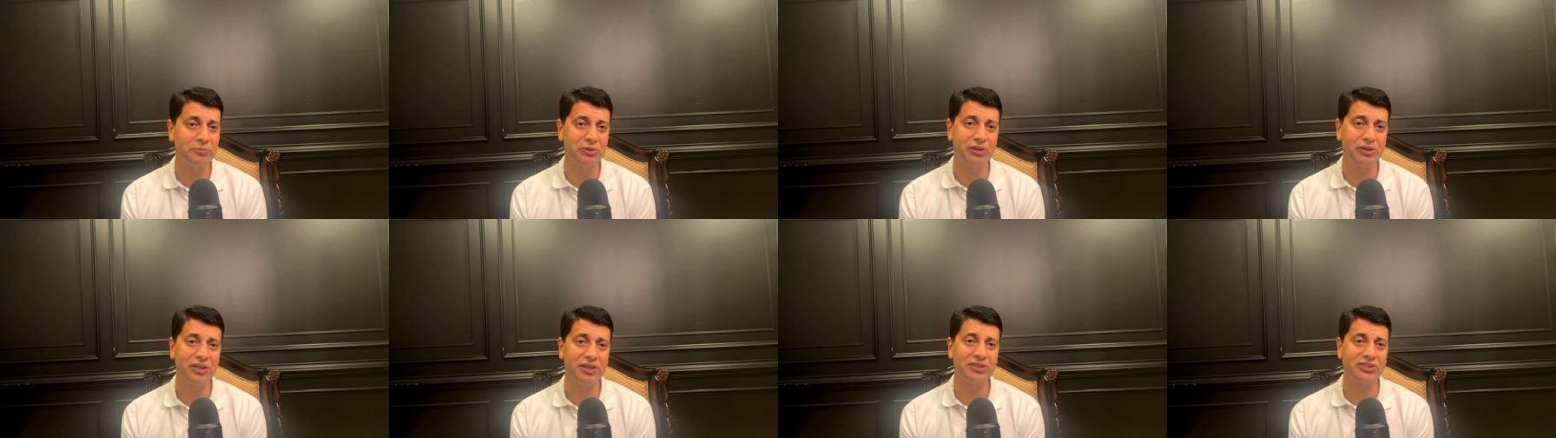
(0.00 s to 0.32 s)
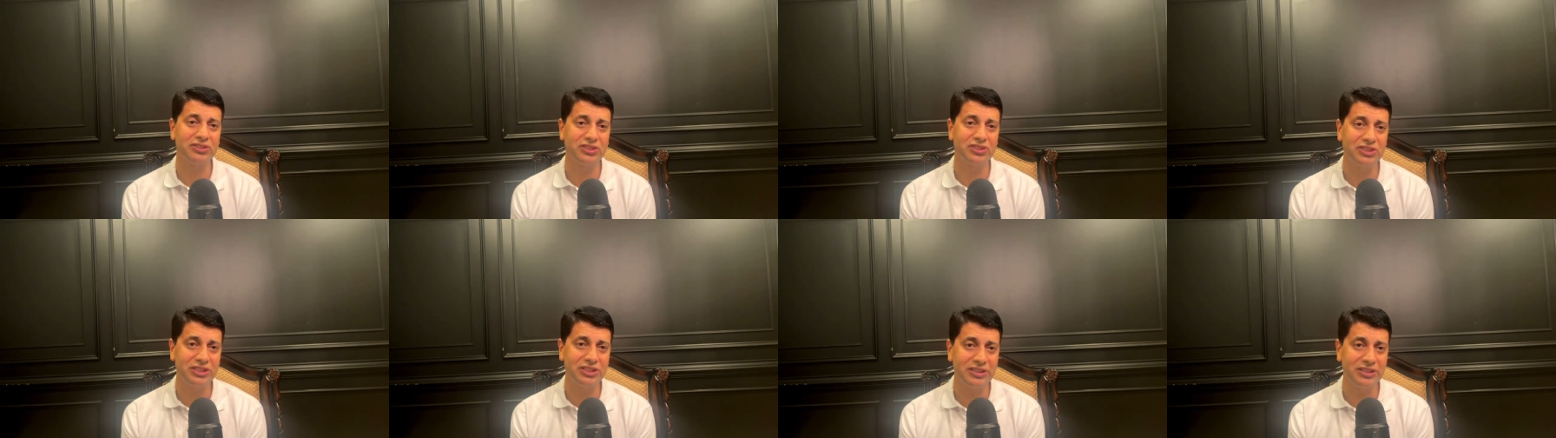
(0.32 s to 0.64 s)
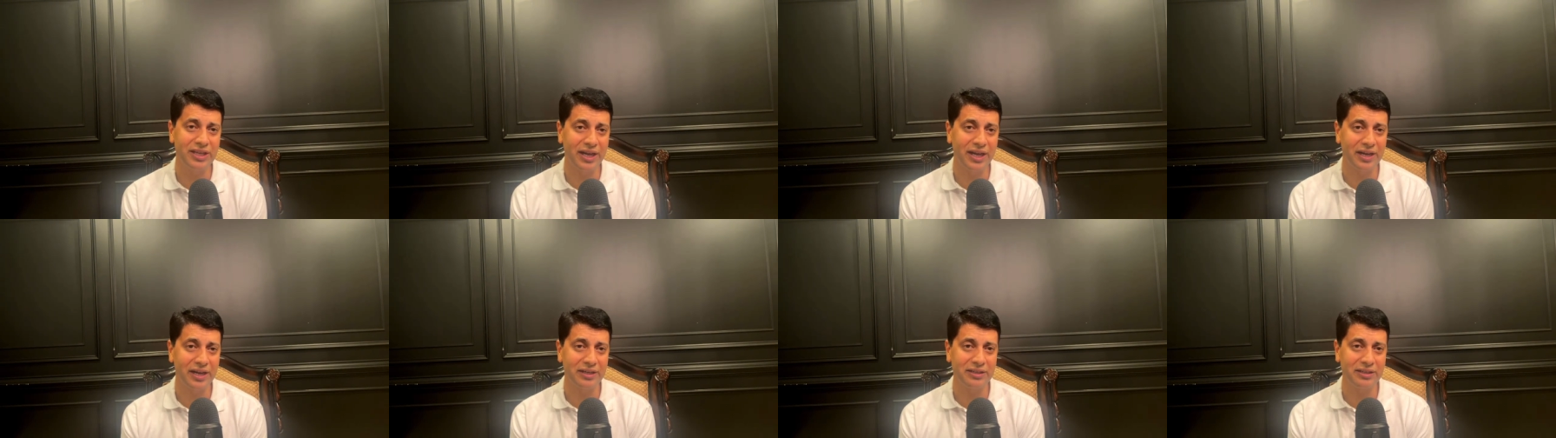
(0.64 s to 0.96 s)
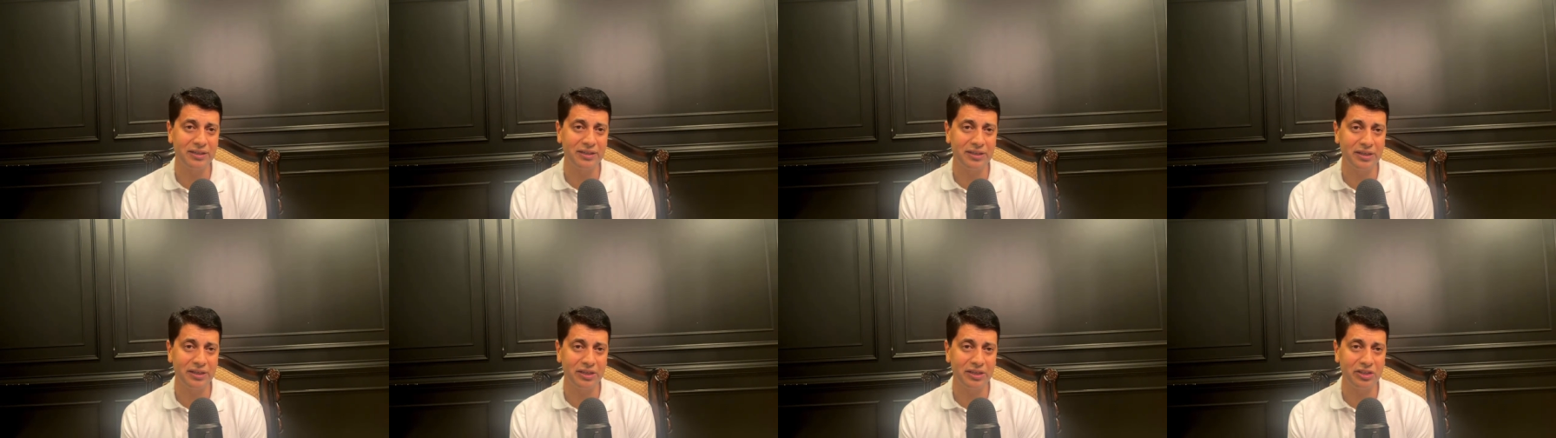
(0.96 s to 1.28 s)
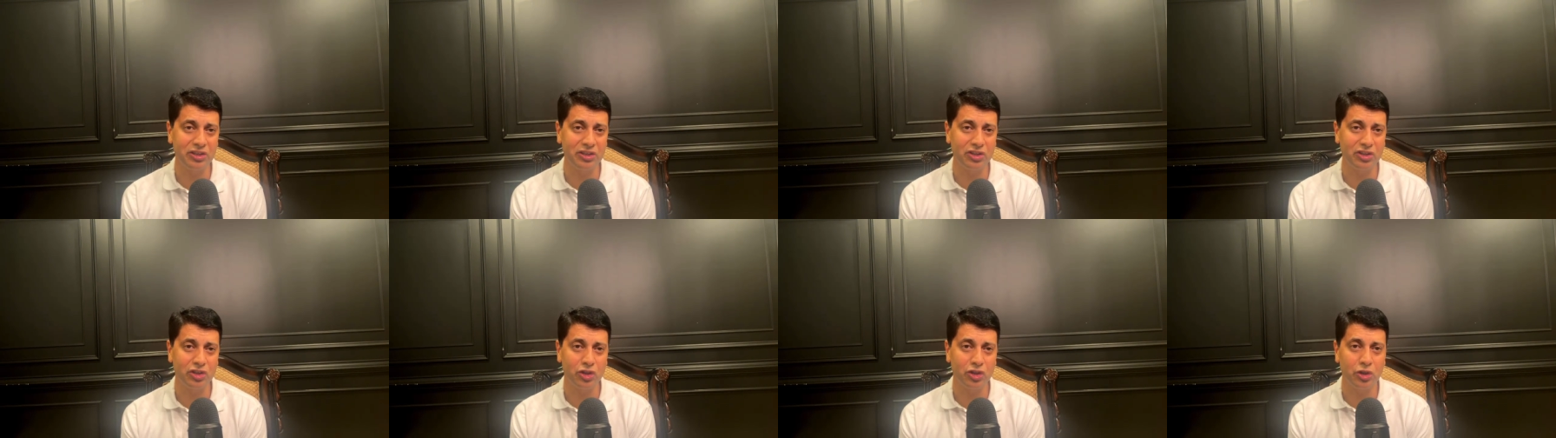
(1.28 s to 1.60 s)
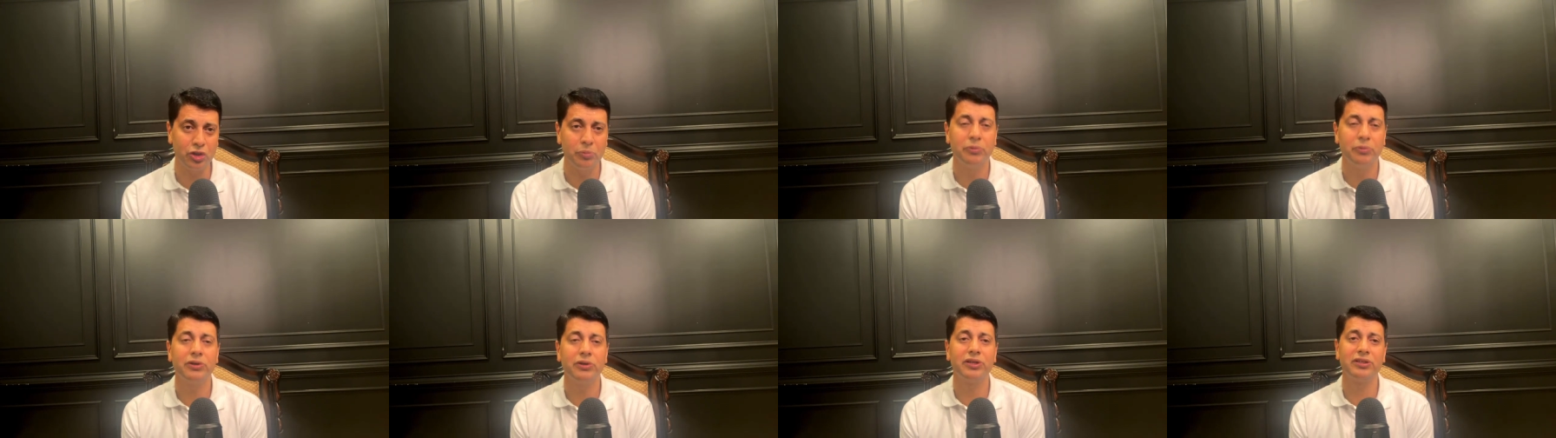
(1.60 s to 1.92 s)
You can see that in
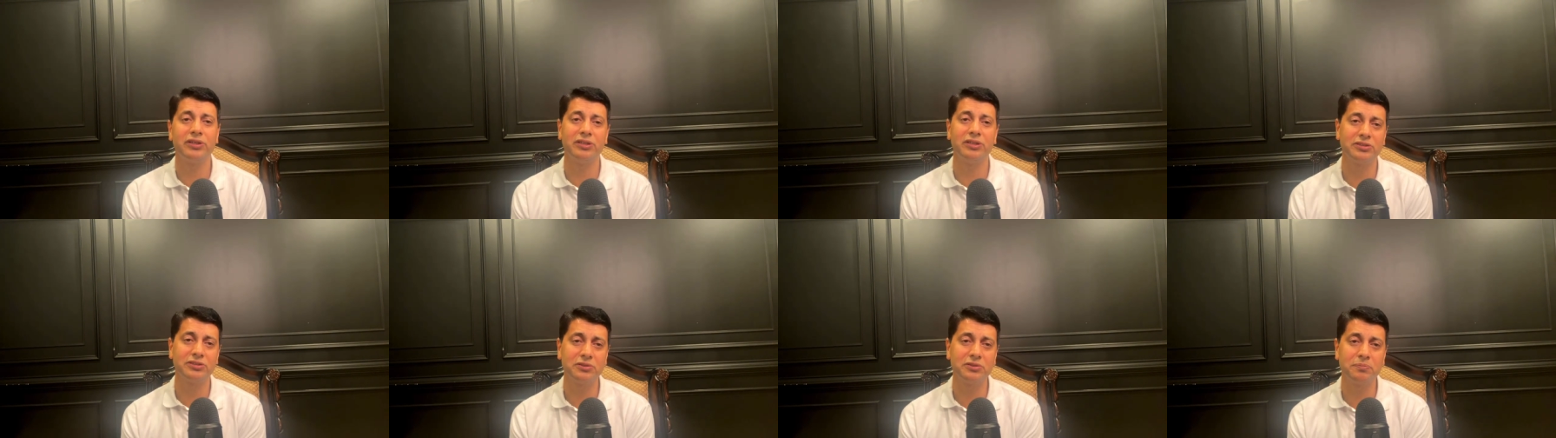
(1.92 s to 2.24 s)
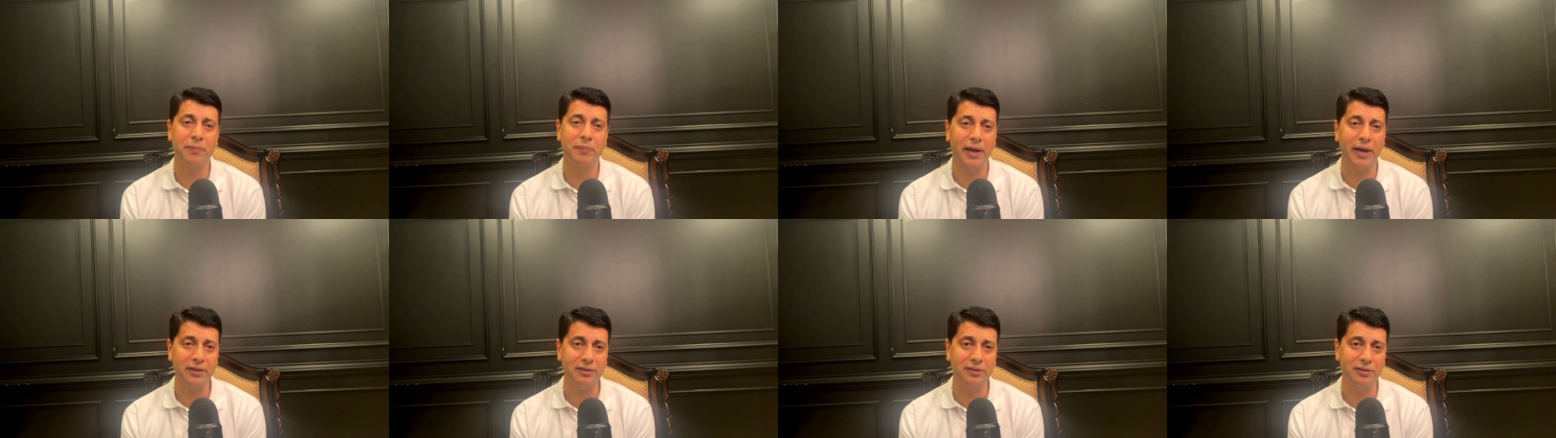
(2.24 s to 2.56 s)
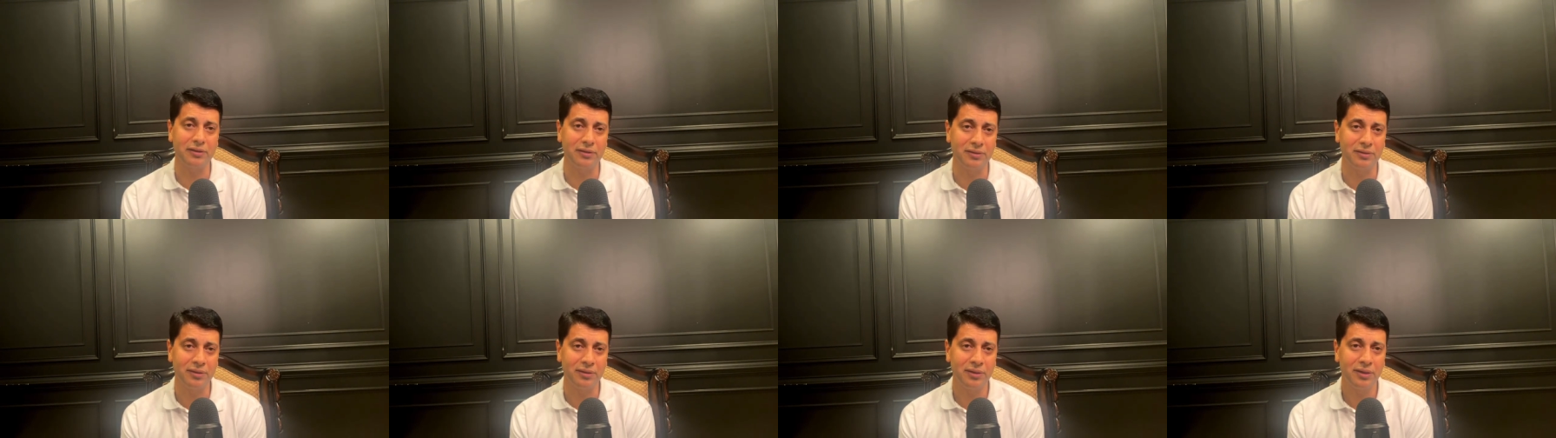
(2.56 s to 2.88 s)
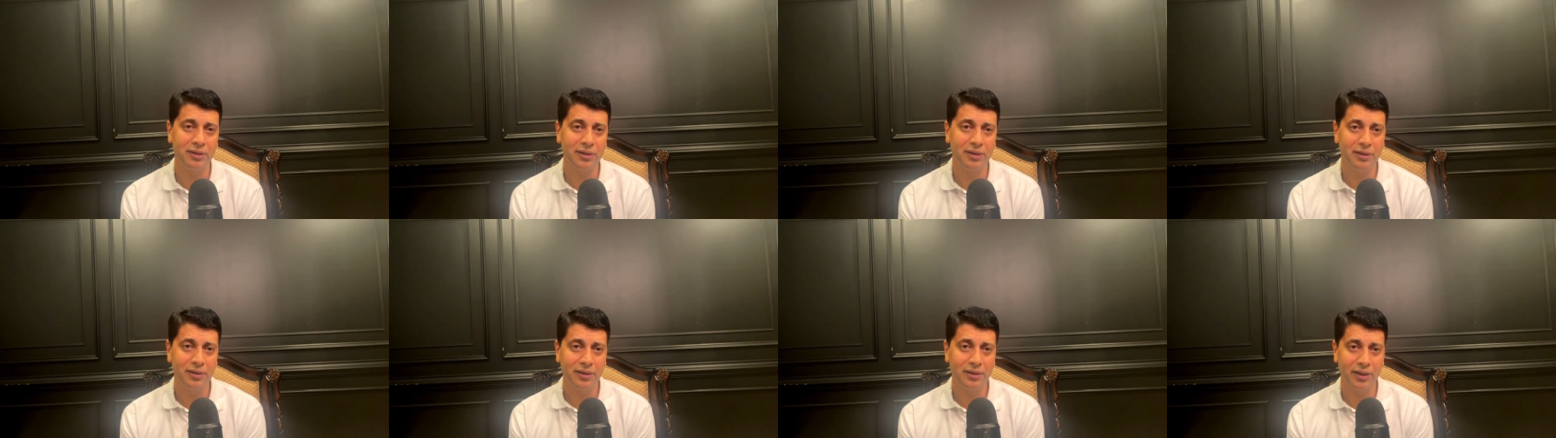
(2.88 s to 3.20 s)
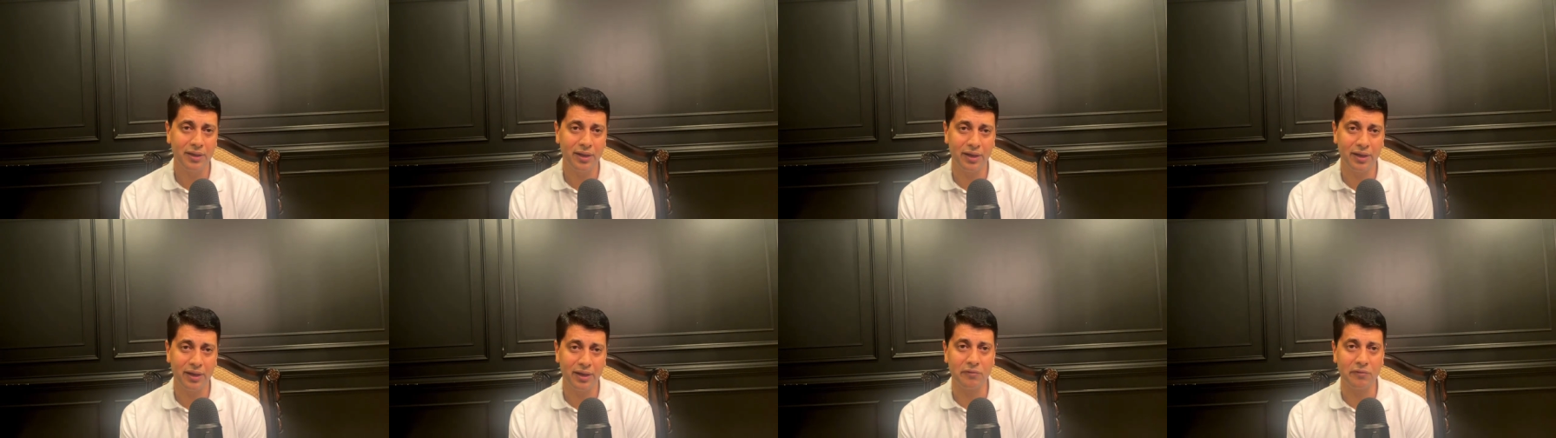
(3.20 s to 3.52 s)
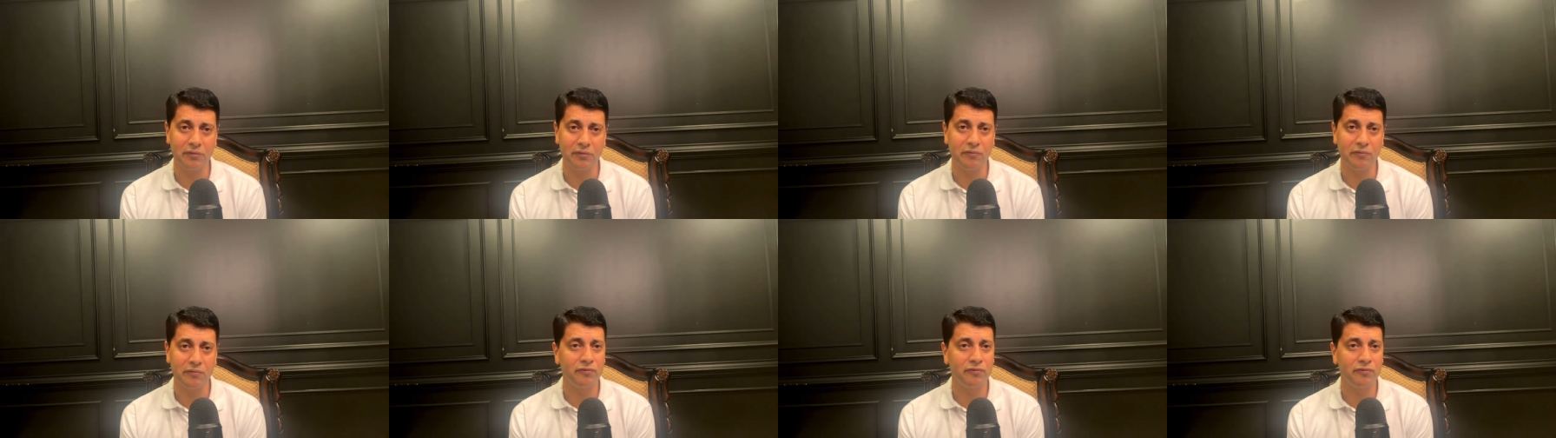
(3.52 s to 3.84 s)
ubiquitous pattern, uh,
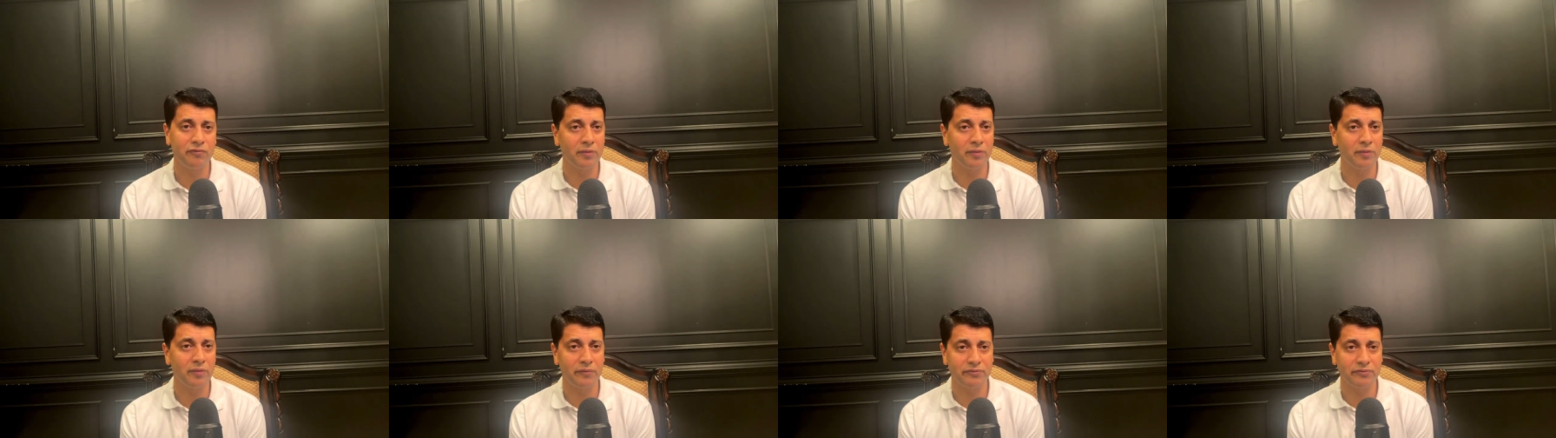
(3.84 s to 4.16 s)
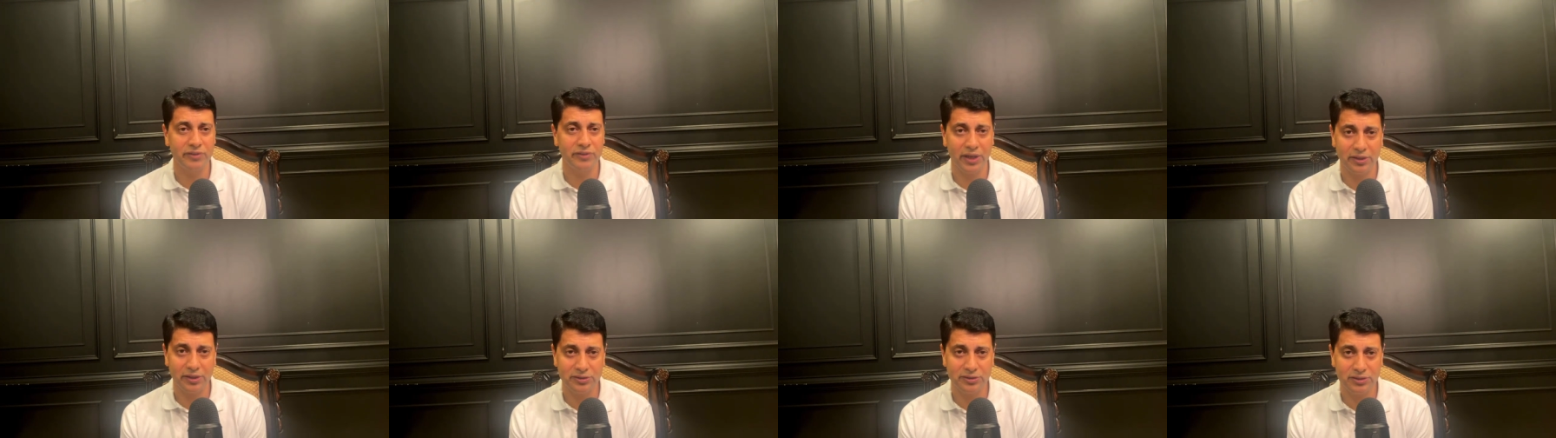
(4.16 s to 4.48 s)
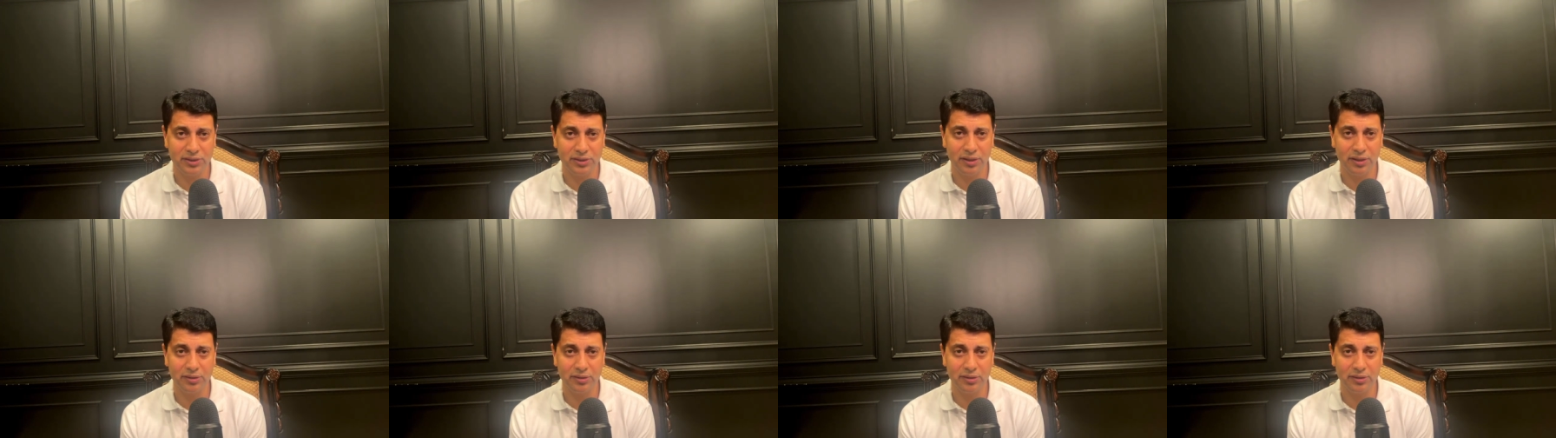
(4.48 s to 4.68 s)
in form of text,